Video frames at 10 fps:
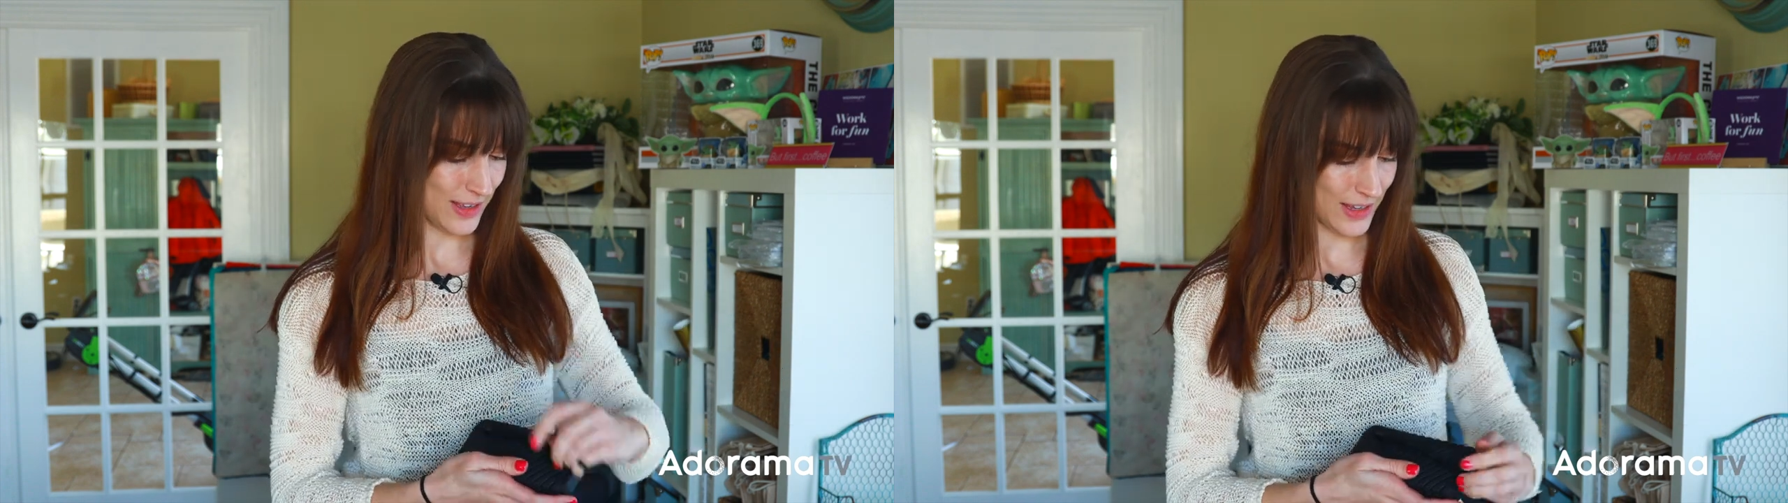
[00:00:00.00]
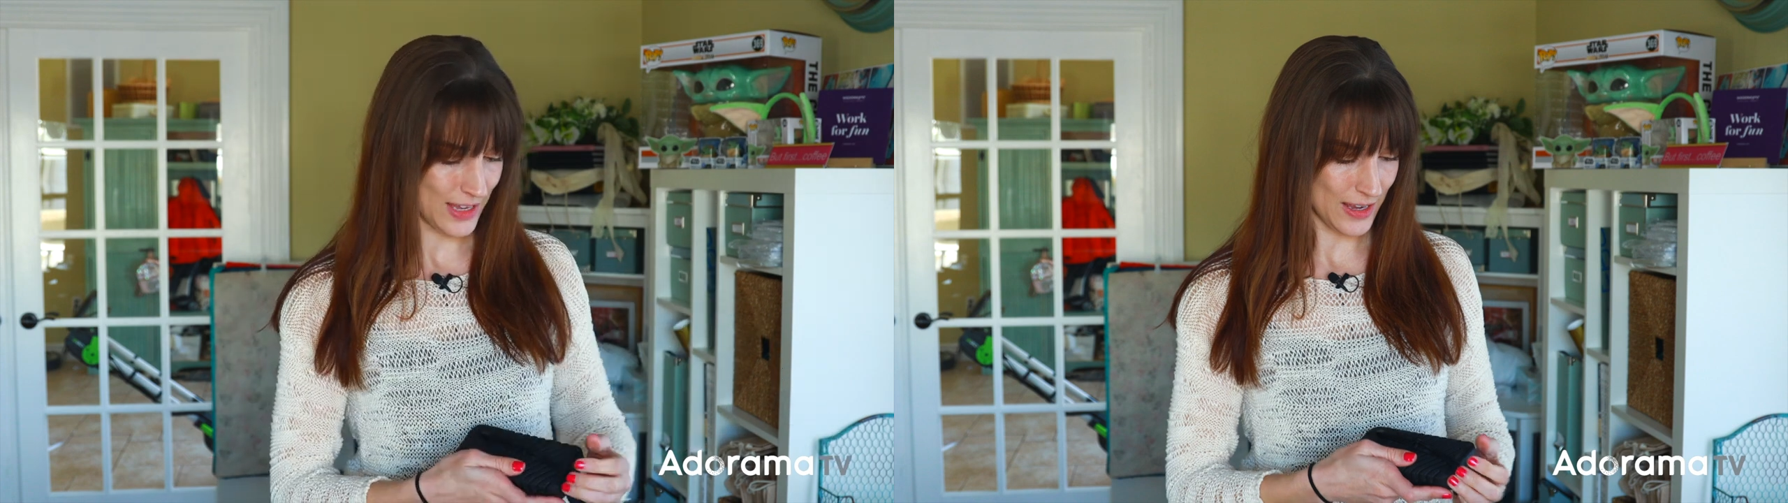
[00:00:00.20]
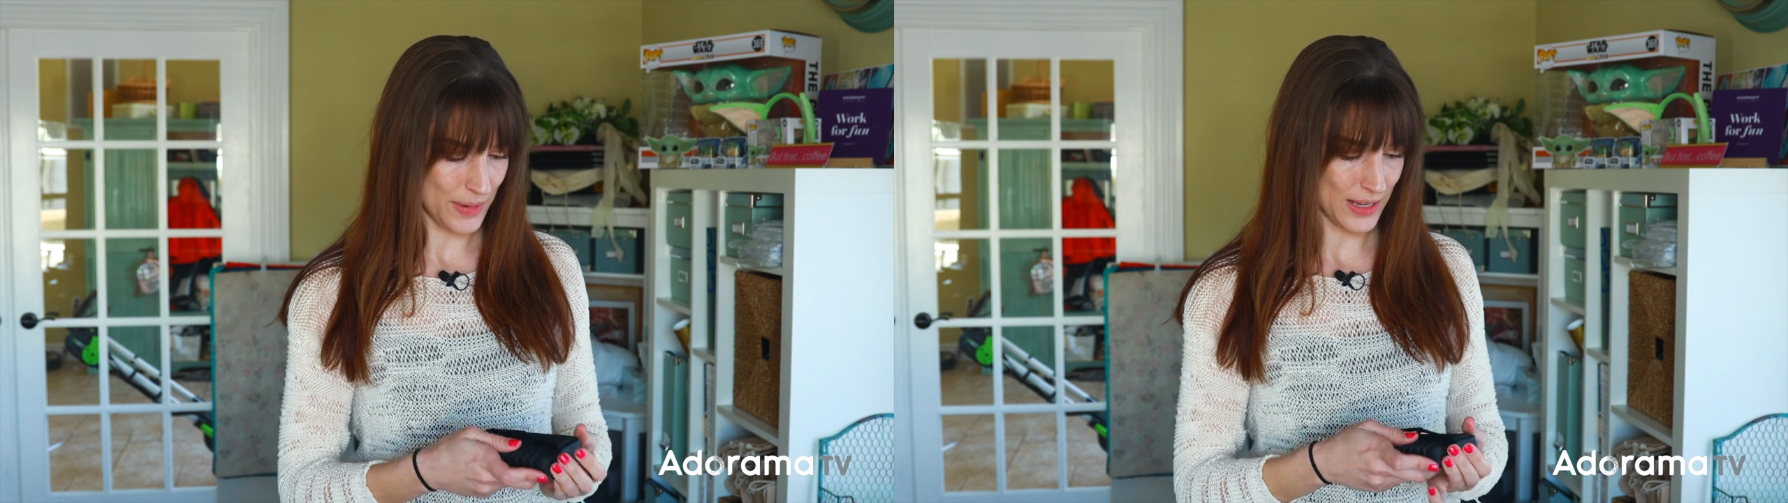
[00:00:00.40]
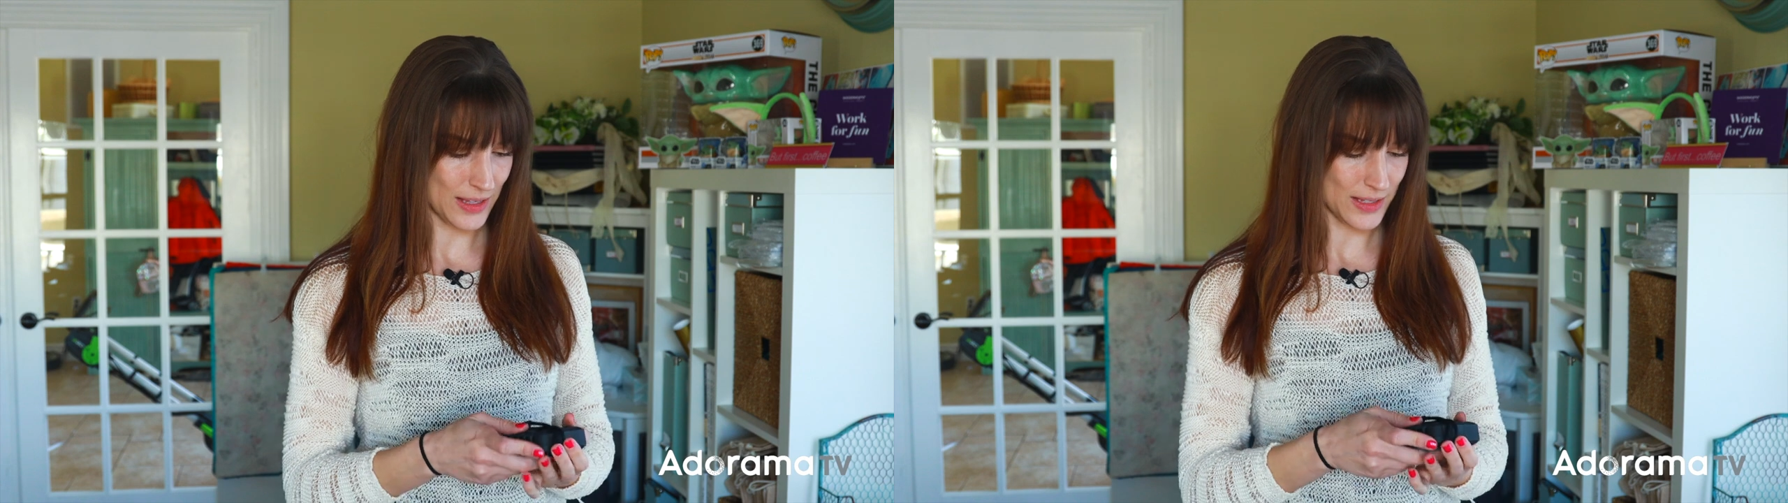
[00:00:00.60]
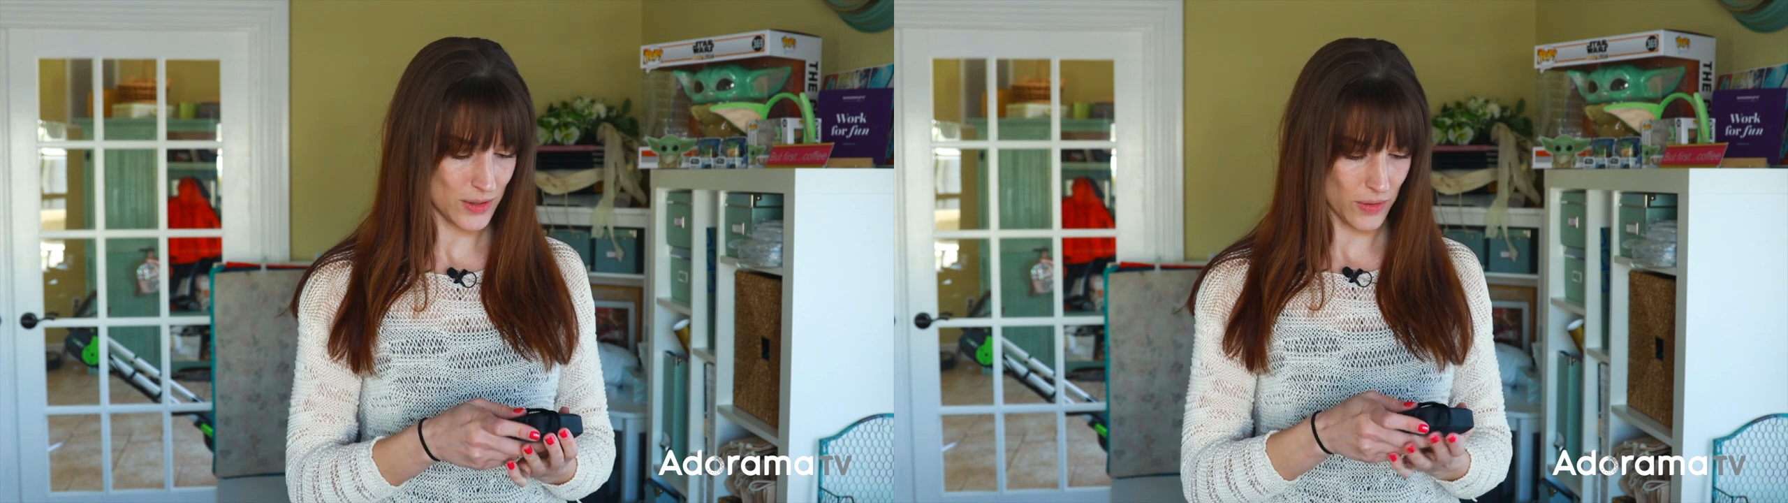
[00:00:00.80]
I can't make
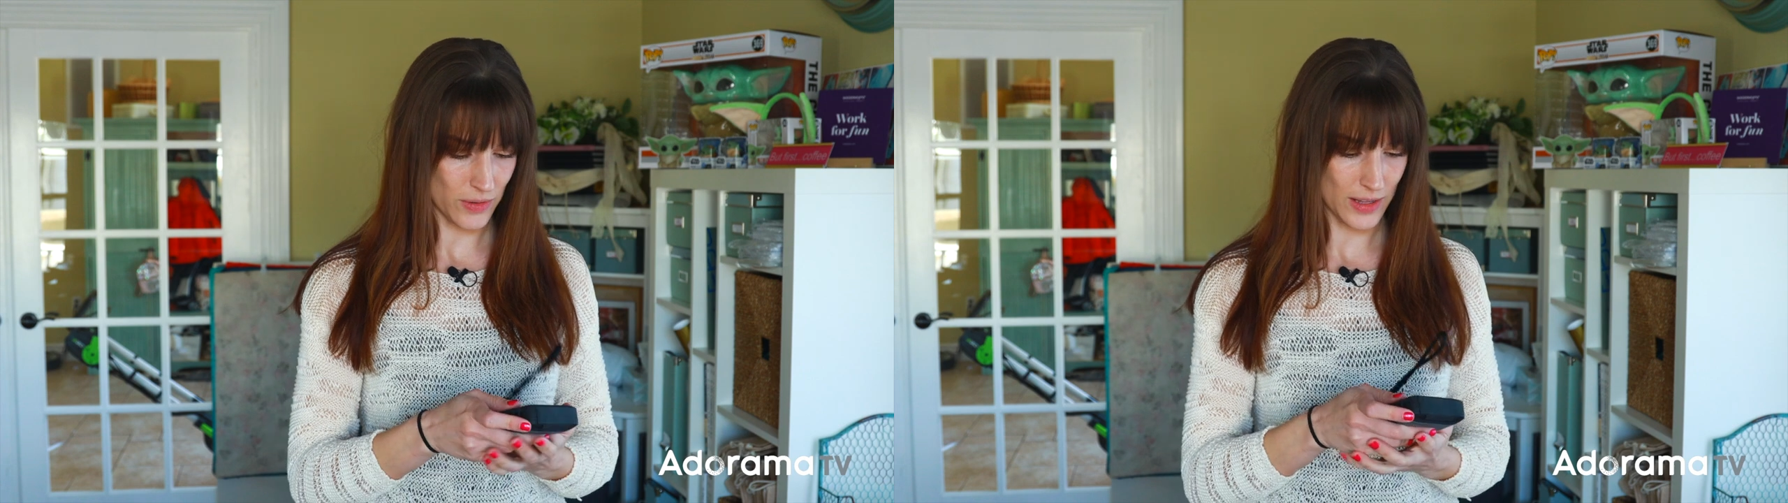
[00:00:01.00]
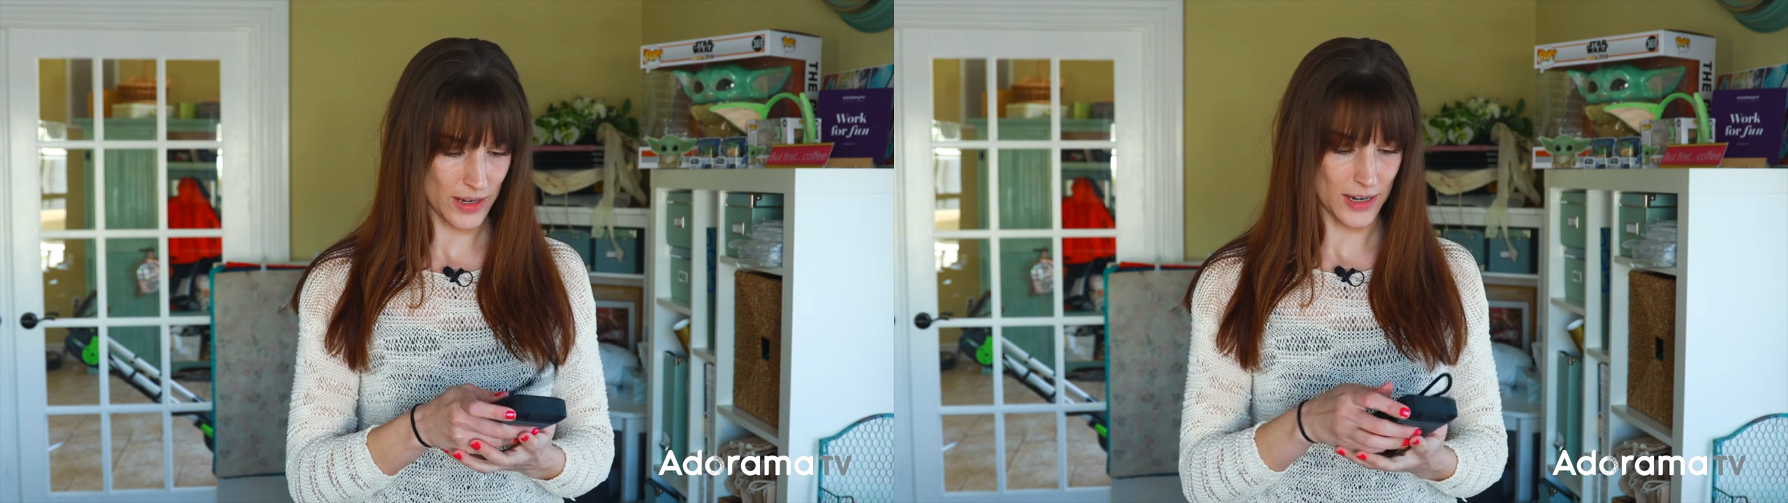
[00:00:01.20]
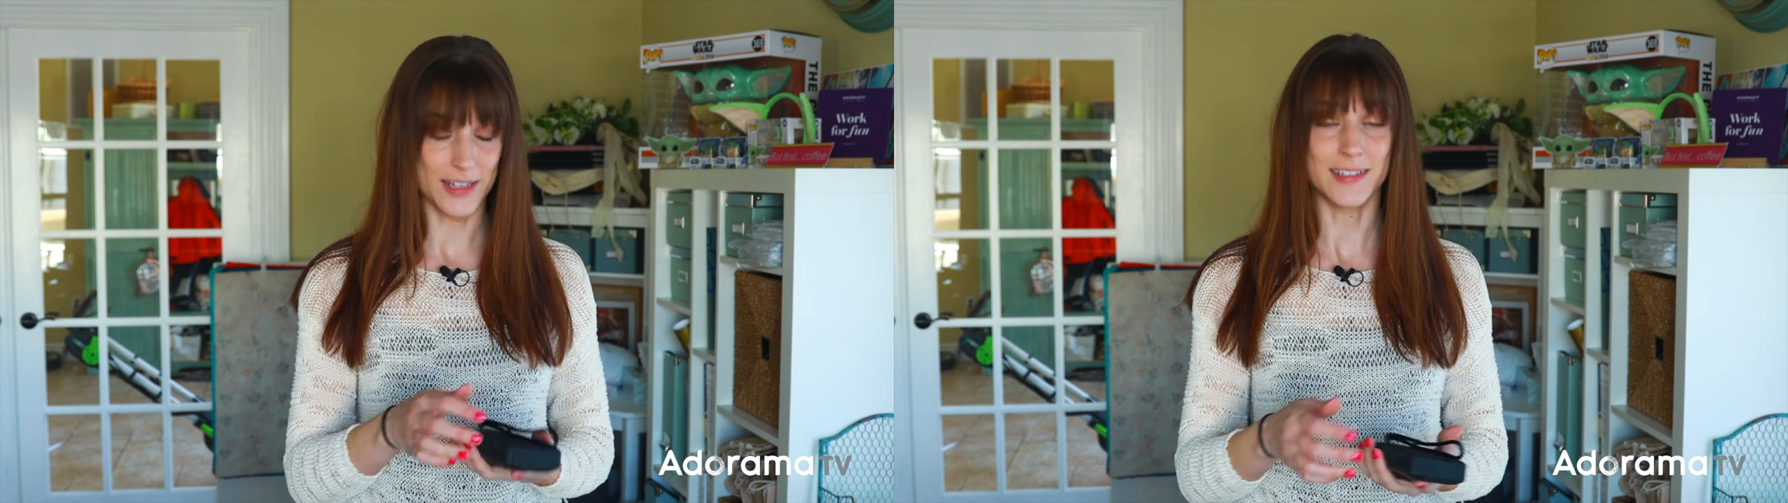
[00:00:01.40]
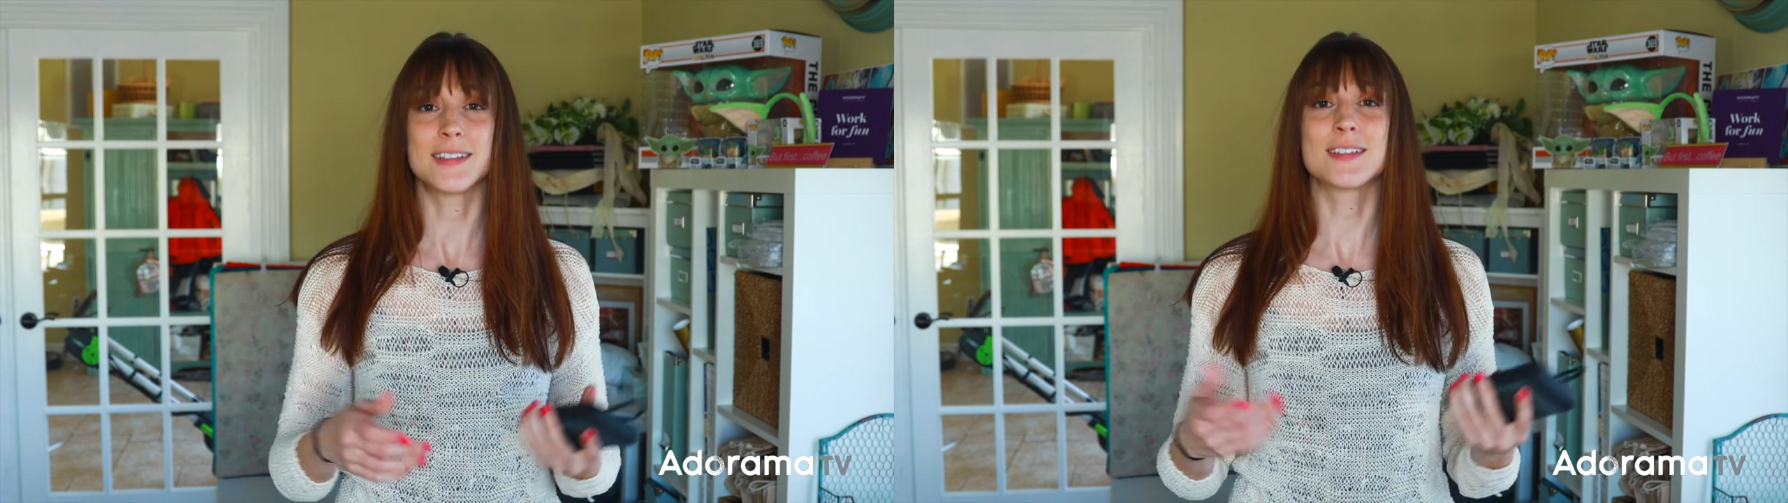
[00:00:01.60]
this cooler than it is.